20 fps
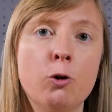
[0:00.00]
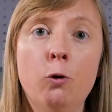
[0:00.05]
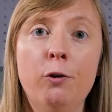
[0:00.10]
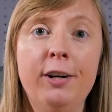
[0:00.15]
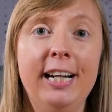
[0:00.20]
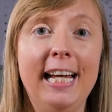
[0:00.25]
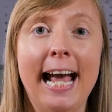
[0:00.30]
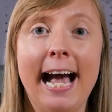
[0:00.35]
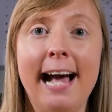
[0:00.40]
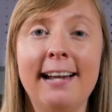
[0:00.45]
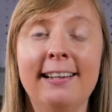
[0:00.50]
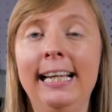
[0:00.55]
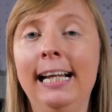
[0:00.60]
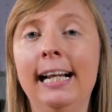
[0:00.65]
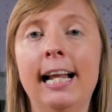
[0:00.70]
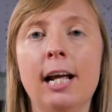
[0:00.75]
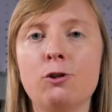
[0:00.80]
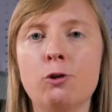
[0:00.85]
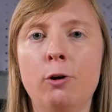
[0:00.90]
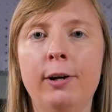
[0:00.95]
already had an
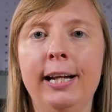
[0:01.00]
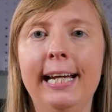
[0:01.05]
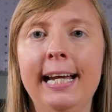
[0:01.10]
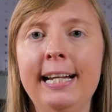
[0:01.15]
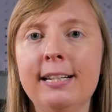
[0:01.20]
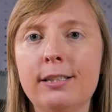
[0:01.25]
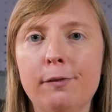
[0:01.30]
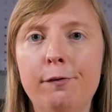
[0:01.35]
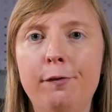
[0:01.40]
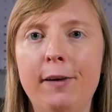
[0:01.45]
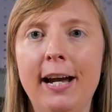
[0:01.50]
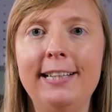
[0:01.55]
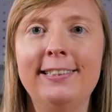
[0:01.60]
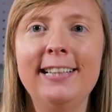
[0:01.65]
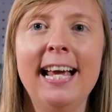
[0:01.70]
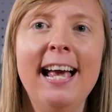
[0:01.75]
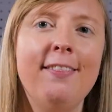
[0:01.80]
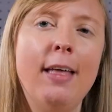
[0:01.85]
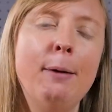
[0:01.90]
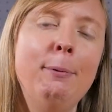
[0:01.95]
electronic interface,
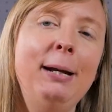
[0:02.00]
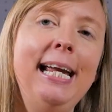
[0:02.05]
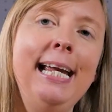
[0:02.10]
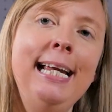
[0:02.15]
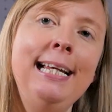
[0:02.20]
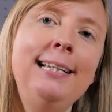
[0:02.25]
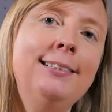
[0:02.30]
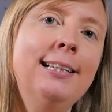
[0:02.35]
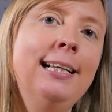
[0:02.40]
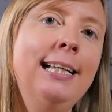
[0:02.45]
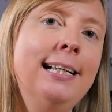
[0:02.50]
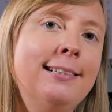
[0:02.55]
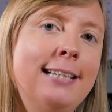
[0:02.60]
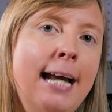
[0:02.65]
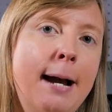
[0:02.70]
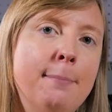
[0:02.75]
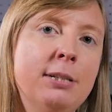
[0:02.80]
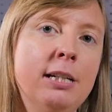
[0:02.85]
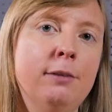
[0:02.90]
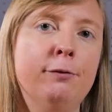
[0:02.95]
they were easily
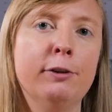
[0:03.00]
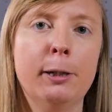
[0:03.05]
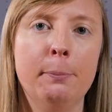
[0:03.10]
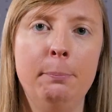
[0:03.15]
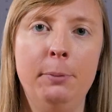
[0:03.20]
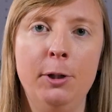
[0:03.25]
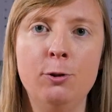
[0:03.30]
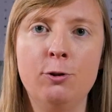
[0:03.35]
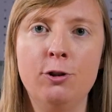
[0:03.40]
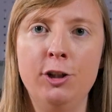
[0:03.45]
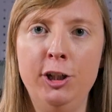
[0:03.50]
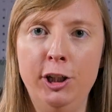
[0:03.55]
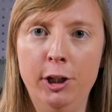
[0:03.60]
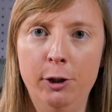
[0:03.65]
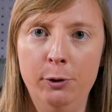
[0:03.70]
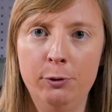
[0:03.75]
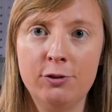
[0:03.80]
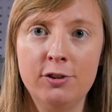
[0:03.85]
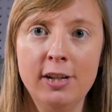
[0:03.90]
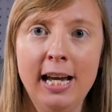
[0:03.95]
adapted for computer
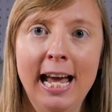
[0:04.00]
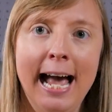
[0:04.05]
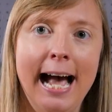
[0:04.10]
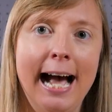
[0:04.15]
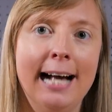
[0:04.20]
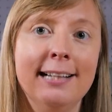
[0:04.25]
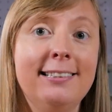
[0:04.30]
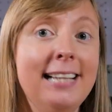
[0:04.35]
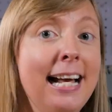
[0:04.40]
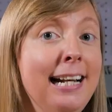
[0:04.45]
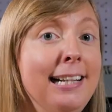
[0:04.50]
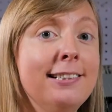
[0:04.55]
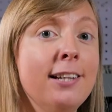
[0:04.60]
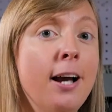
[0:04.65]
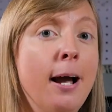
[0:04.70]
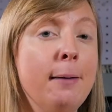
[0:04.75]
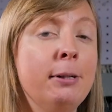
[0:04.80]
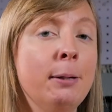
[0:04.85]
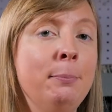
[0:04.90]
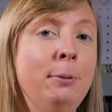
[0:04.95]
use, and
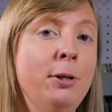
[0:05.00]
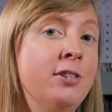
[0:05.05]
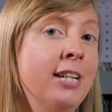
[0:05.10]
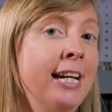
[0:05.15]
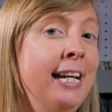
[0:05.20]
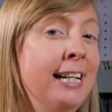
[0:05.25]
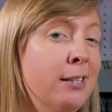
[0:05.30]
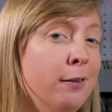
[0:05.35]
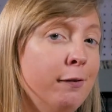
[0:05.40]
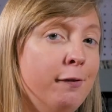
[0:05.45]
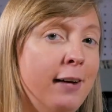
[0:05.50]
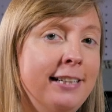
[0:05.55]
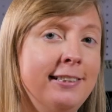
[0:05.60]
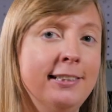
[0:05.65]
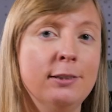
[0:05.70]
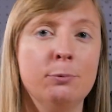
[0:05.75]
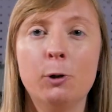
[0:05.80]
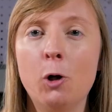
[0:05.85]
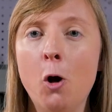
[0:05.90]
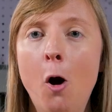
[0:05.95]
teletype computer
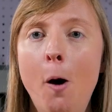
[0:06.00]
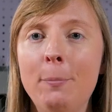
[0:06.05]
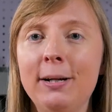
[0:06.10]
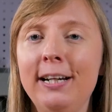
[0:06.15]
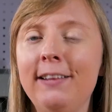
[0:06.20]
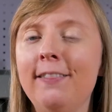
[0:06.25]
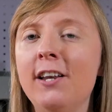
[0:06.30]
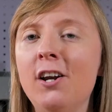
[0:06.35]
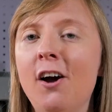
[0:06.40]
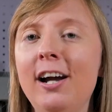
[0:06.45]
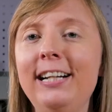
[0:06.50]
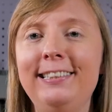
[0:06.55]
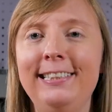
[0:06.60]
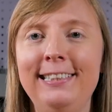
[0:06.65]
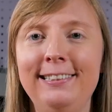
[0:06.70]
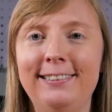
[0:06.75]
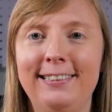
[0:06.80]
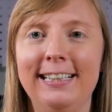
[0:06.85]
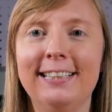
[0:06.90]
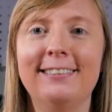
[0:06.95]
interfaces were common in the
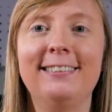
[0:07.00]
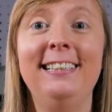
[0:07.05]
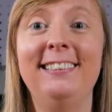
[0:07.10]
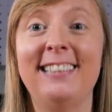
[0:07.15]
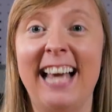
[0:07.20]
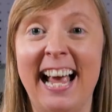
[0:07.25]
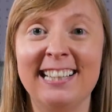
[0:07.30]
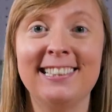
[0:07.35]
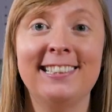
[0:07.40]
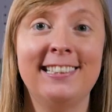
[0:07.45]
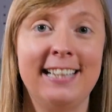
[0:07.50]
nineteen sixties and